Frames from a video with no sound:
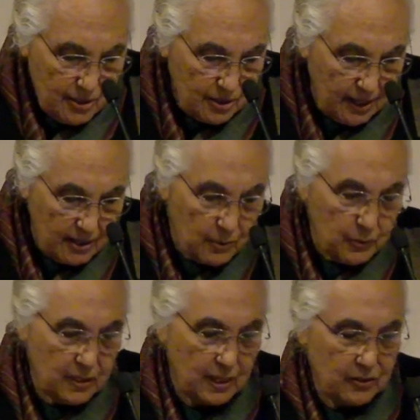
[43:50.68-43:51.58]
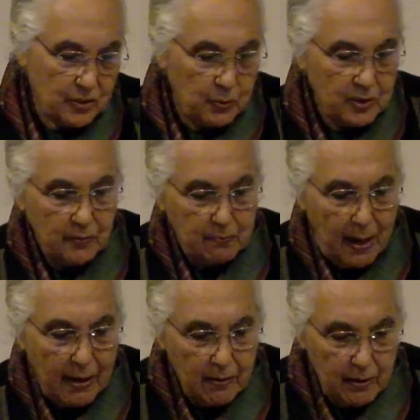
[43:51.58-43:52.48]
Together with this was the
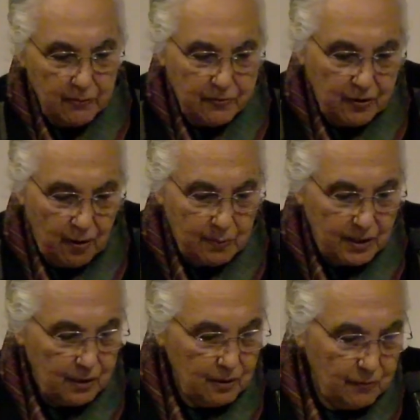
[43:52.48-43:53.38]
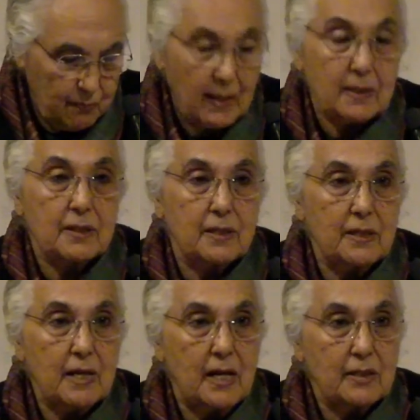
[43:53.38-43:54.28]
parallel phenomenon of
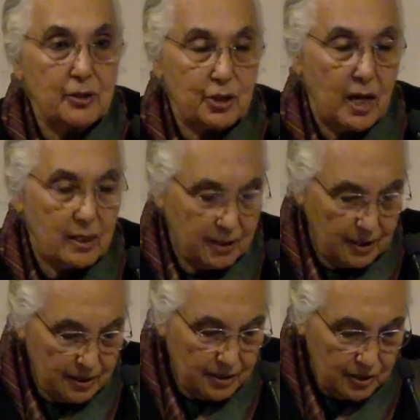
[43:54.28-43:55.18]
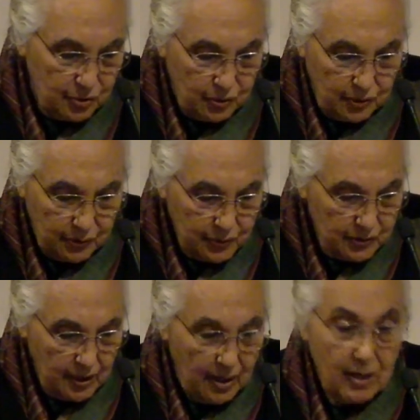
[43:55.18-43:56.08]
bhakti and shakta
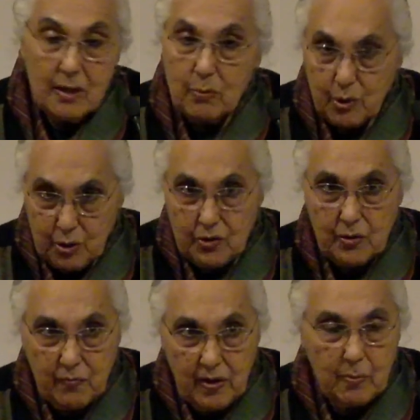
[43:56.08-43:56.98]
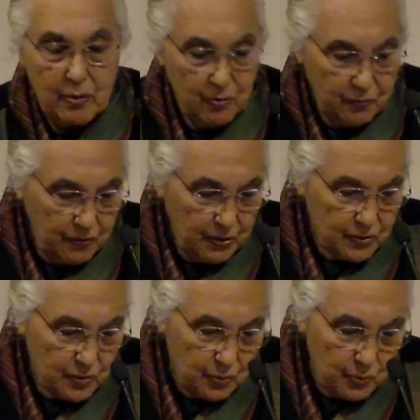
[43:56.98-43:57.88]
teachers, which Weber
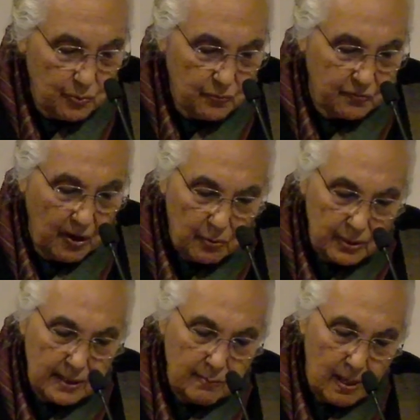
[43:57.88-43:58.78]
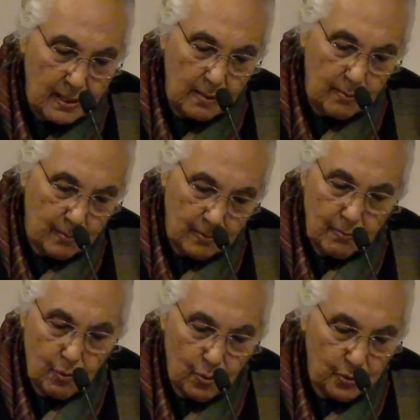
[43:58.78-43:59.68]
refers to, founding many
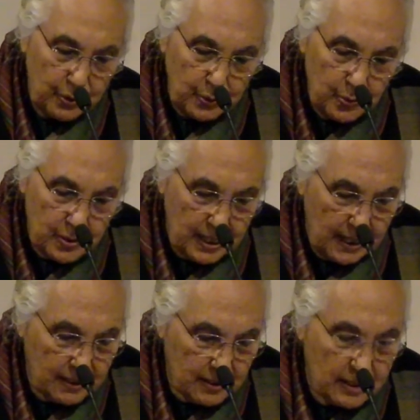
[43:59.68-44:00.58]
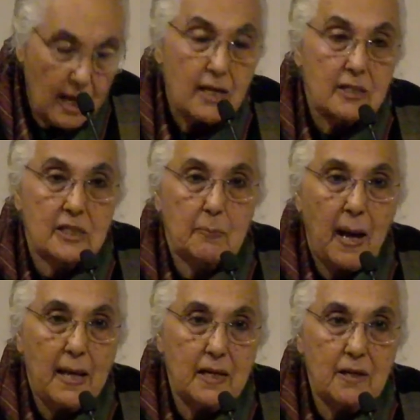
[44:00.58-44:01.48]
more new sects,
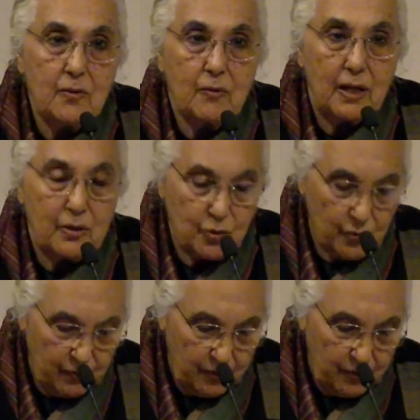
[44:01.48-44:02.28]
spanning a range of